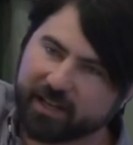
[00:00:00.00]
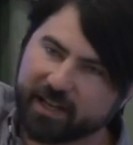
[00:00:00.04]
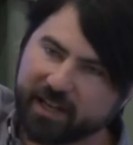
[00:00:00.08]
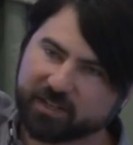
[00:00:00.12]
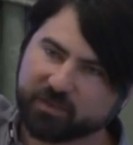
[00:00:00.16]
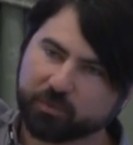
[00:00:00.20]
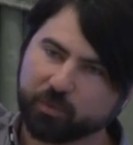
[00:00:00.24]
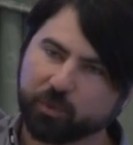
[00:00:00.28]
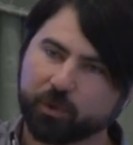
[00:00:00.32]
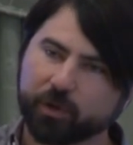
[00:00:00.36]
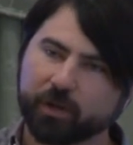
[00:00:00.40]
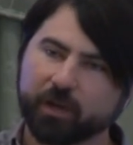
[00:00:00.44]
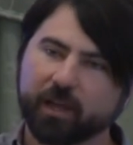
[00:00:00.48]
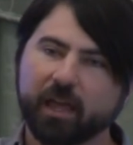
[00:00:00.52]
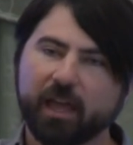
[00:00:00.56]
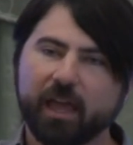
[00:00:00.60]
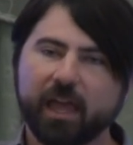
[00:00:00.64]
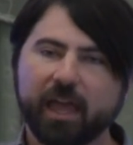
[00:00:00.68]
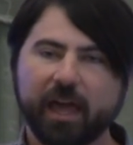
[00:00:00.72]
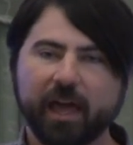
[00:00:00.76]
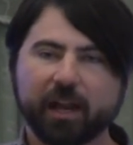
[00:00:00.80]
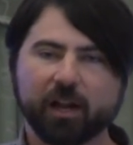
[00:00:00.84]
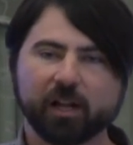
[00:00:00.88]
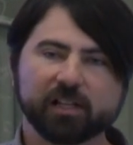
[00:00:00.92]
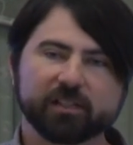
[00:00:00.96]
dashboard,
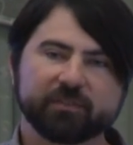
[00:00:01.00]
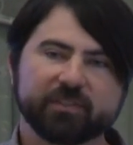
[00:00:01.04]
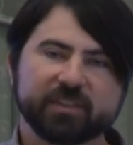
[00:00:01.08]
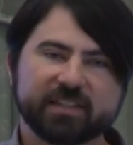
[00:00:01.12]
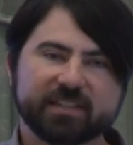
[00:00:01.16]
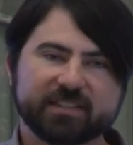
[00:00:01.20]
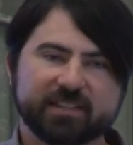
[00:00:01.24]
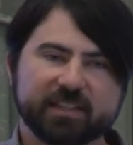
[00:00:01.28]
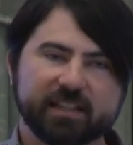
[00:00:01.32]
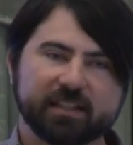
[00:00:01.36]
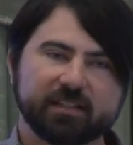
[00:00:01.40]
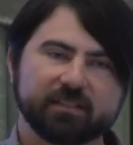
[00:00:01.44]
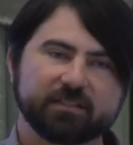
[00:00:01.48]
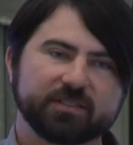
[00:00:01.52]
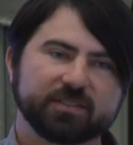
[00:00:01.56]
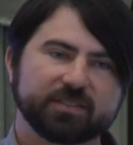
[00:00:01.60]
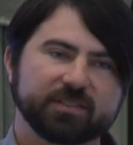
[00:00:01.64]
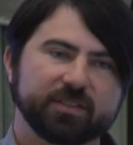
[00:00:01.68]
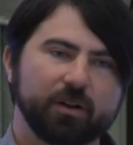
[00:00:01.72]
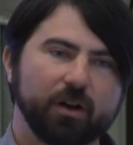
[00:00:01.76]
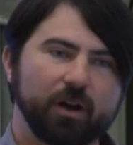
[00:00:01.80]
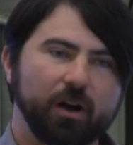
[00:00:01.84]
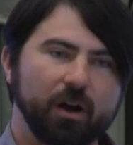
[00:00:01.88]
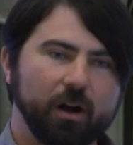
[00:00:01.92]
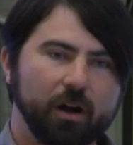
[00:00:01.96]
and all of these
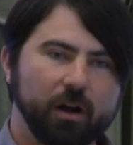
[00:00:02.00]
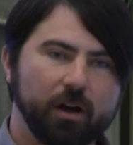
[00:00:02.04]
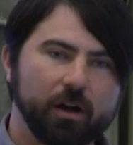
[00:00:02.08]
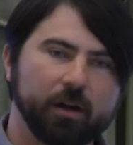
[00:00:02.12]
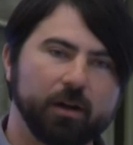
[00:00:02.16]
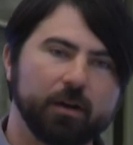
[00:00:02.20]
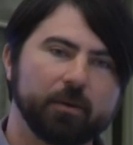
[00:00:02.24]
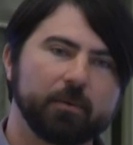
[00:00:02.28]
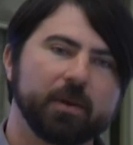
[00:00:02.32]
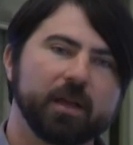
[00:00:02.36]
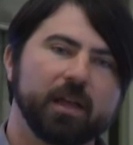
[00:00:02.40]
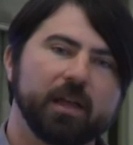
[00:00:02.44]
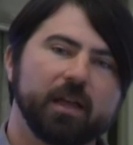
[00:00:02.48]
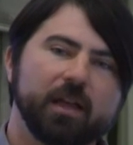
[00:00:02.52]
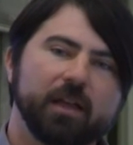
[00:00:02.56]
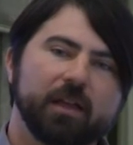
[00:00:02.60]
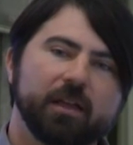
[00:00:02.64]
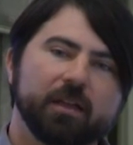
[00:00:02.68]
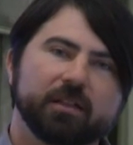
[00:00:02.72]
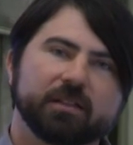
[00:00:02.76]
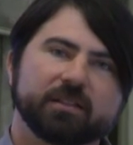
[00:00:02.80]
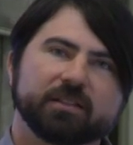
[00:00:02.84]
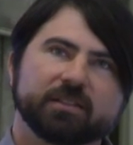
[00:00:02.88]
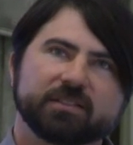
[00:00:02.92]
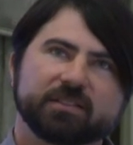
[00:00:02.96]
things are
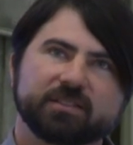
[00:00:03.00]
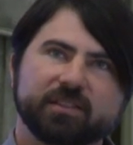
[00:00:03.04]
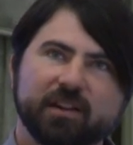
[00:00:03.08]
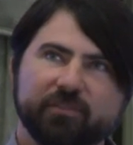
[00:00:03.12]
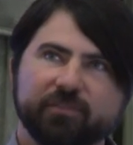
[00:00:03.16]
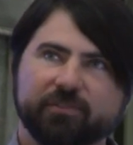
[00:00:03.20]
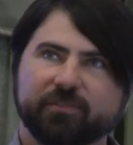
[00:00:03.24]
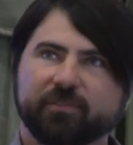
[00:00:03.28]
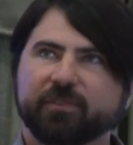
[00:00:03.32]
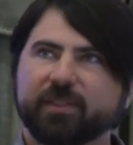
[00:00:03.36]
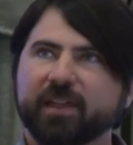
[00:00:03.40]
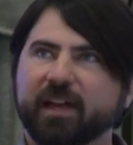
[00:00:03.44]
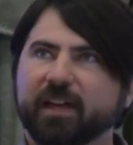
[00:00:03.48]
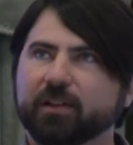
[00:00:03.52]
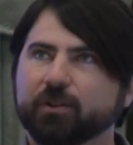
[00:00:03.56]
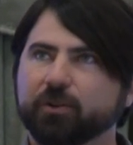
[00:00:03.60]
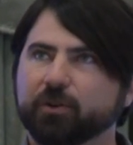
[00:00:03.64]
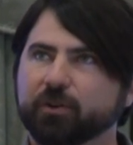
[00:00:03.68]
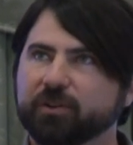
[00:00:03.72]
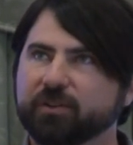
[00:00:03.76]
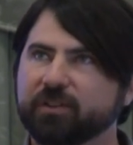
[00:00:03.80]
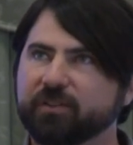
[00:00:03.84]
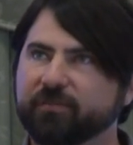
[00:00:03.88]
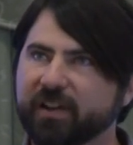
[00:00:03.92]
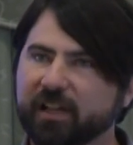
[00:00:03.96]
stuff that
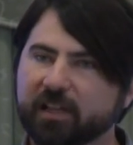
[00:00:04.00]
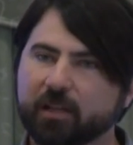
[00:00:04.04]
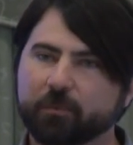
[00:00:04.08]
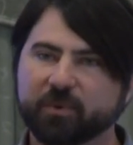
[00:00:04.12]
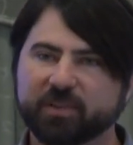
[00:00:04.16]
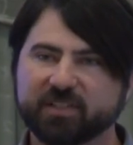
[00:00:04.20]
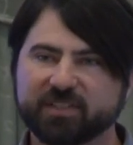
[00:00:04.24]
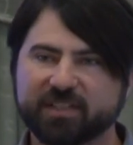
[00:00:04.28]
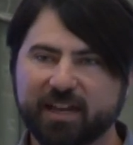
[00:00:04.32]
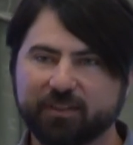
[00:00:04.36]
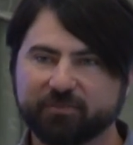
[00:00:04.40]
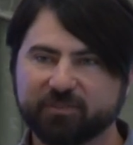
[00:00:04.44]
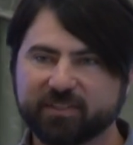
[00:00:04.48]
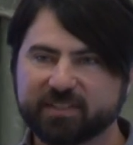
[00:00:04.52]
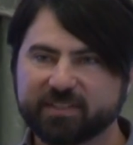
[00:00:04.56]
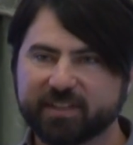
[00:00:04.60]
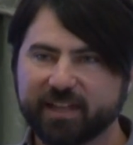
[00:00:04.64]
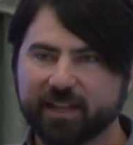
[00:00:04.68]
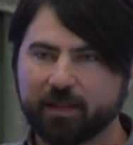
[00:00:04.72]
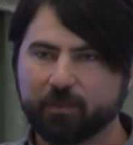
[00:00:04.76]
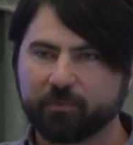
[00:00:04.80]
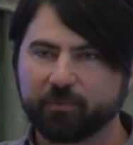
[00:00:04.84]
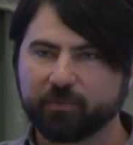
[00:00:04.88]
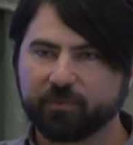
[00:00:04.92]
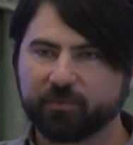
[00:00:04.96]
your developers have to
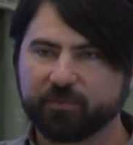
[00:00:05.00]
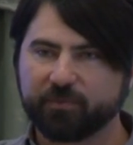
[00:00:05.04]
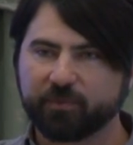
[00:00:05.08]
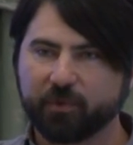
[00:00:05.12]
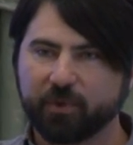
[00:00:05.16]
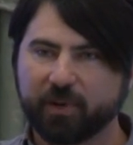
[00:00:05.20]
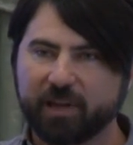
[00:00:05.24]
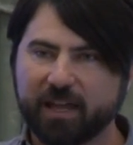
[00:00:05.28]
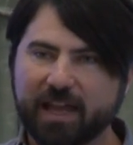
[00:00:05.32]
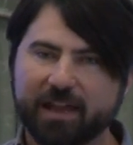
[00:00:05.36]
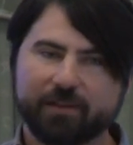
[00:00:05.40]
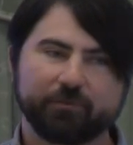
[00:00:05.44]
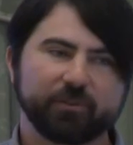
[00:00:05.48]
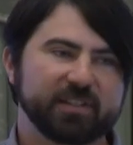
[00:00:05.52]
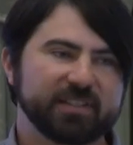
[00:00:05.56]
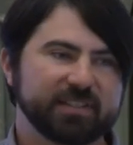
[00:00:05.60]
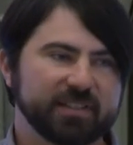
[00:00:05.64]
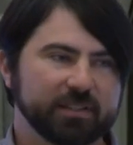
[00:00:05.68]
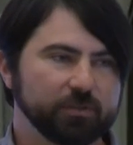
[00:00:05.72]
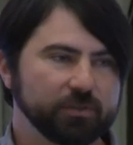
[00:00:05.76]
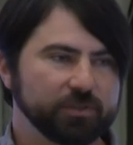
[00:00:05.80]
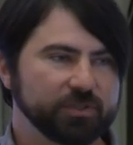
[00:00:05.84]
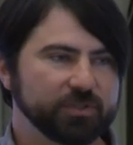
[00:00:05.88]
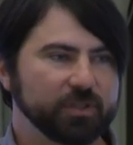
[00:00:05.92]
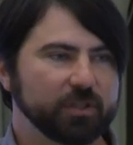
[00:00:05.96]
set up for every
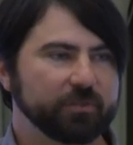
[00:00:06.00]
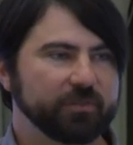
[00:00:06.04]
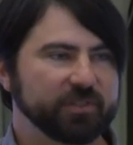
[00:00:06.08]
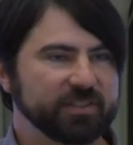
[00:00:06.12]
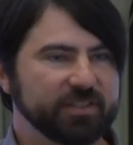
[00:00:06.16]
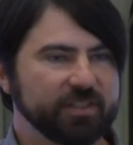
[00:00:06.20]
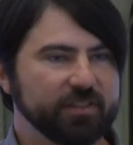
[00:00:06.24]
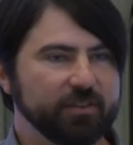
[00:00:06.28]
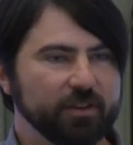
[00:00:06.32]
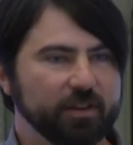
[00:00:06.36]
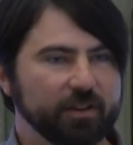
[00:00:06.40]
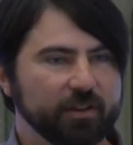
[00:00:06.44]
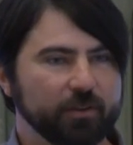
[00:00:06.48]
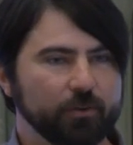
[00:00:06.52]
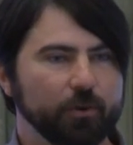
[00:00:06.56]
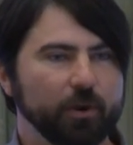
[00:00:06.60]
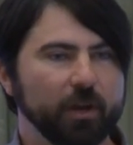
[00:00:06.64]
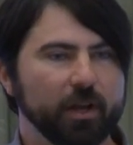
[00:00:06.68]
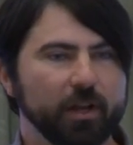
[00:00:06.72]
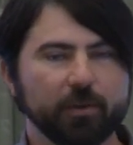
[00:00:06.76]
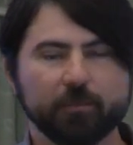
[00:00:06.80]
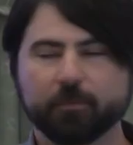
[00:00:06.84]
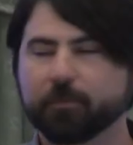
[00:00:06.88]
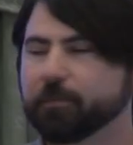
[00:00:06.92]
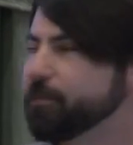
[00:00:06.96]
single service that they're going to
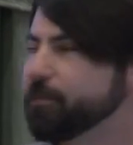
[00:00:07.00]
run.